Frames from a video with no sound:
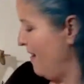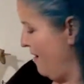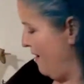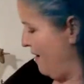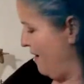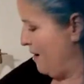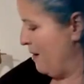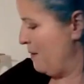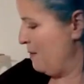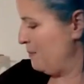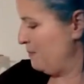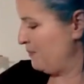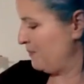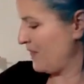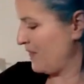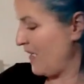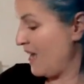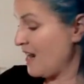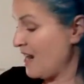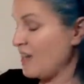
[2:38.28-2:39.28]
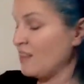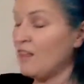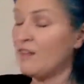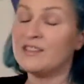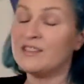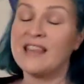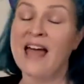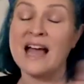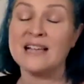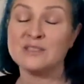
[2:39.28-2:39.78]
And I loved
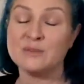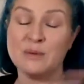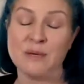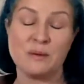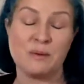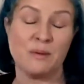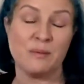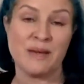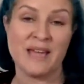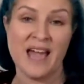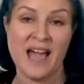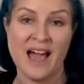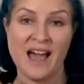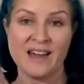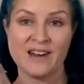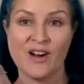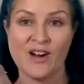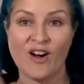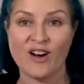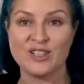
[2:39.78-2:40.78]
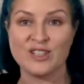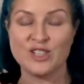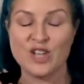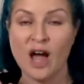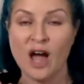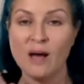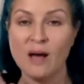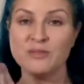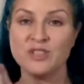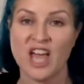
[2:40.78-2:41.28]
last week when we had our
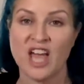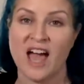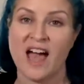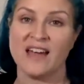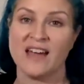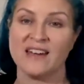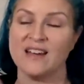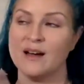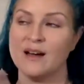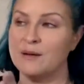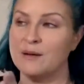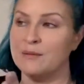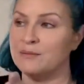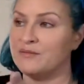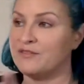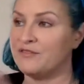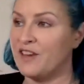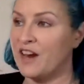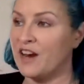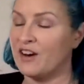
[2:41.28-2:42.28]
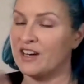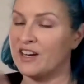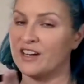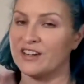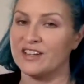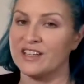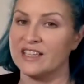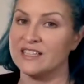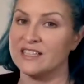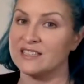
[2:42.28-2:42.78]
job chat. Farrier
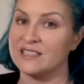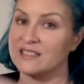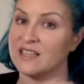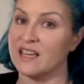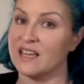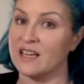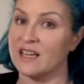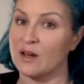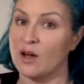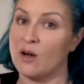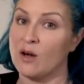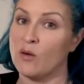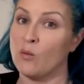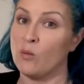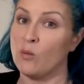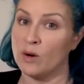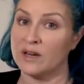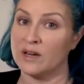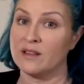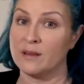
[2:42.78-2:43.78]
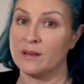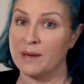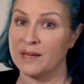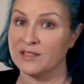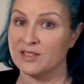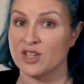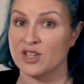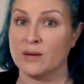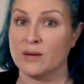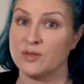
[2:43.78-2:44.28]
is like one of the
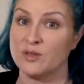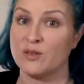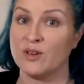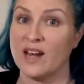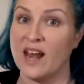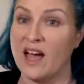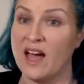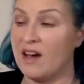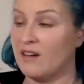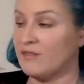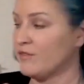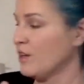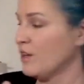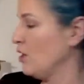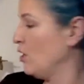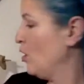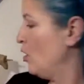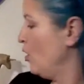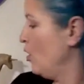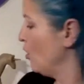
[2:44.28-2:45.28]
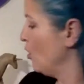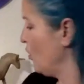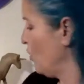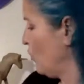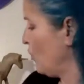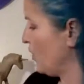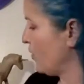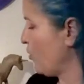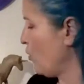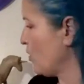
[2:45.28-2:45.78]
best jobs you can have
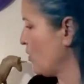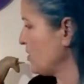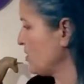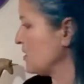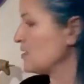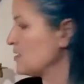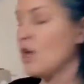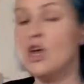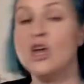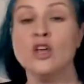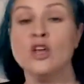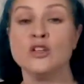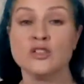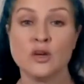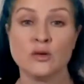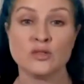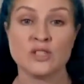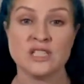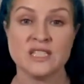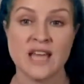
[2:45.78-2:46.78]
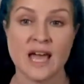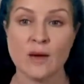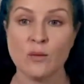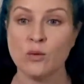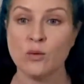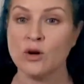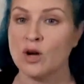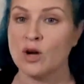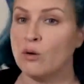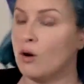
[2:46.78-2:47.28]
with horses. So today
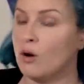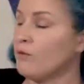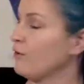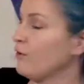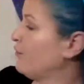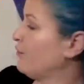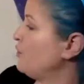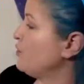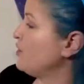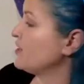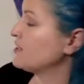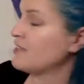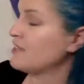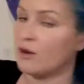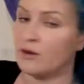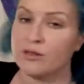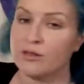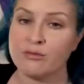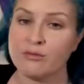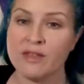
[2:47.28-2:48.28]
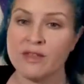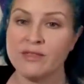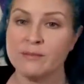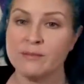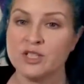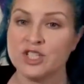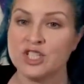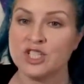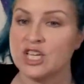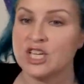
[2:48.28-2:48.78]
we'll go over a few things, how to thread the
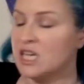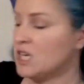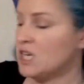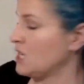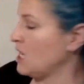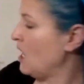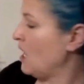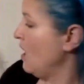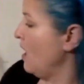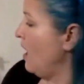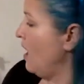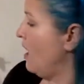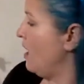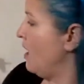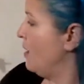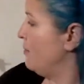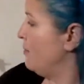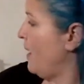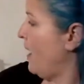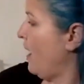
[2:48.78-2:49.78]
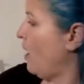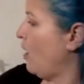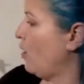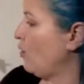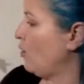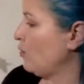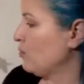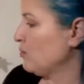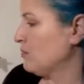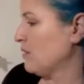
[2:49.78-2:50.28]
machine,
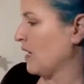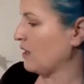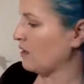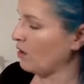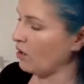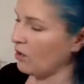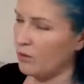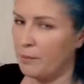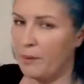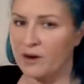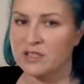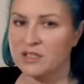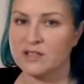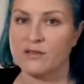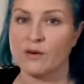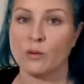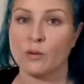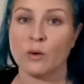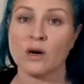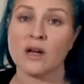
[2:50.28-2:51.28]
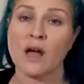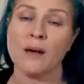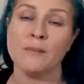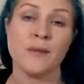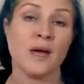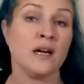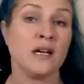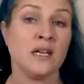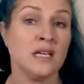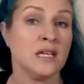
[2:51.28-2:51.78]
how like all the parts of it work. I'm
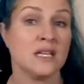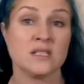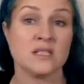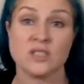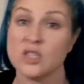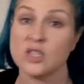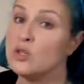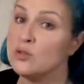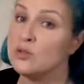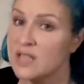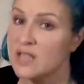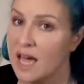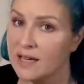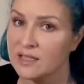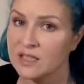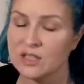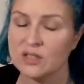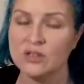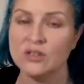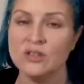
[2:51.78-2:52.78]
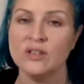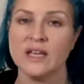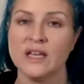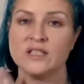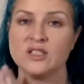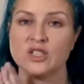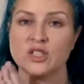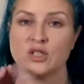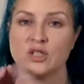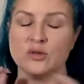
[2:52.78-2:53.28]
not going to get too technical
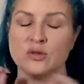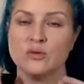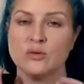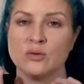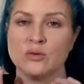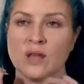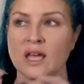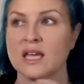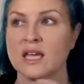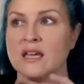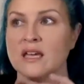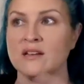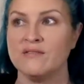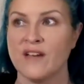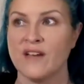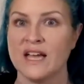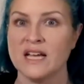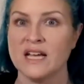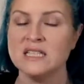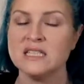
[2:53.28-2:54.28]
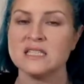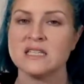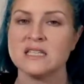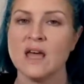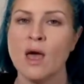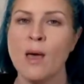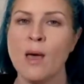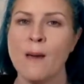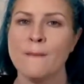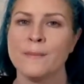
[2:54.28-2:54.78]
and too like advanced,
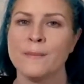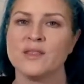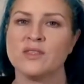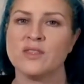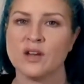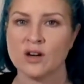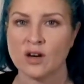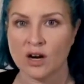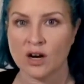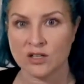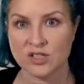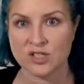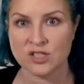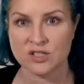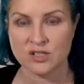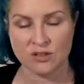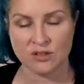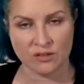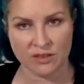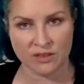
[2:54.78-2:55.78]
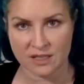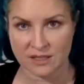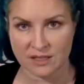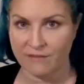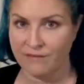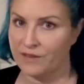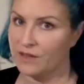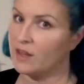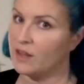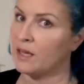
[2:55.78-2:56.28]
but there are just certain things I
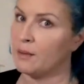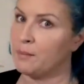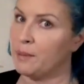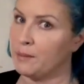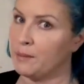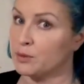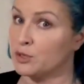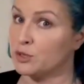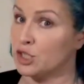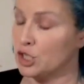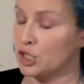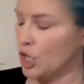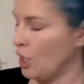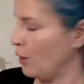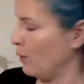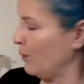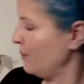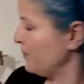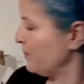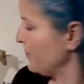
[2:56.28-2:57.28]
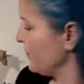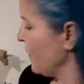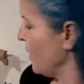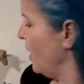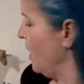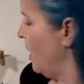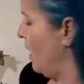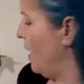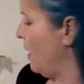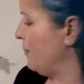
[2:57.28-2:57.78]
feel like people should know.
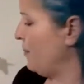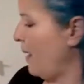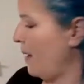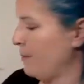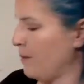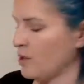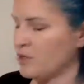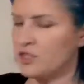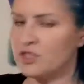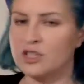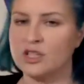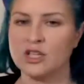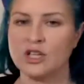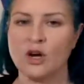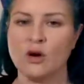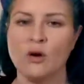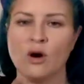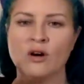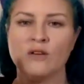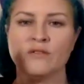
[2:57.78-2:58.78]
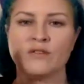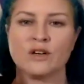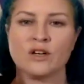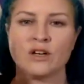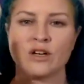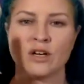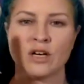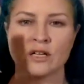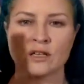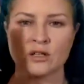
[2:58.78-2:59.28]
I'm also going to go
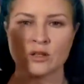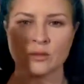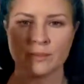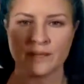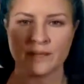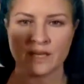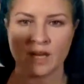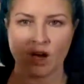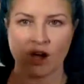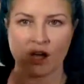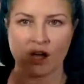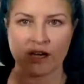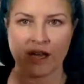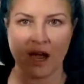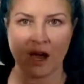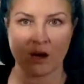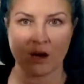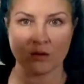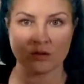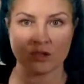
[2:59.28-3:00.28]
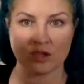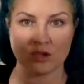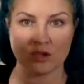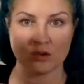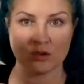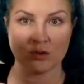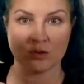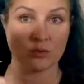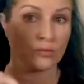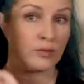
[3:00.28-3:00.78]
over a little bit on how
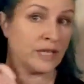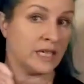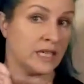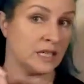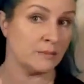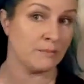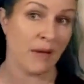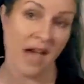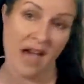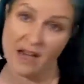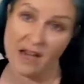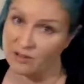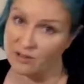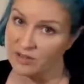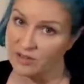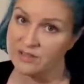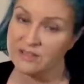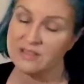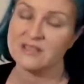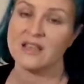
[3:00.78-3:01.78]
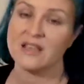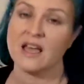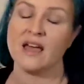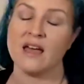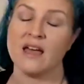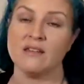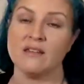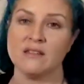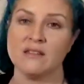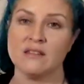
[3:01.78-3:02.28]
to read patterns
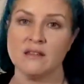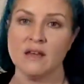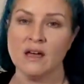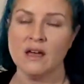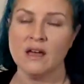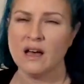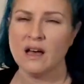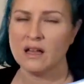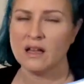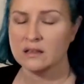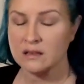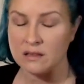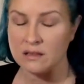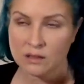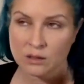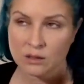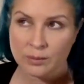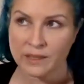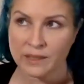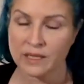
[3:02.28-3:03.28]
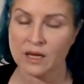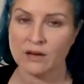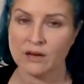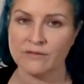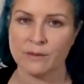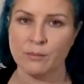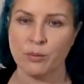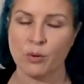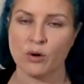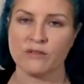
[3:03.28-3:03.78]
and a little bit of
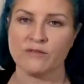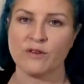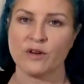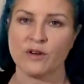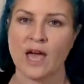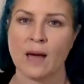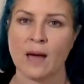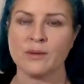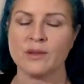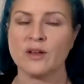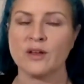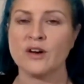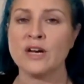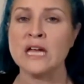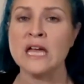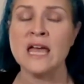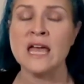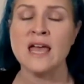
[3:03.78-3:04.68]
important vocabulary.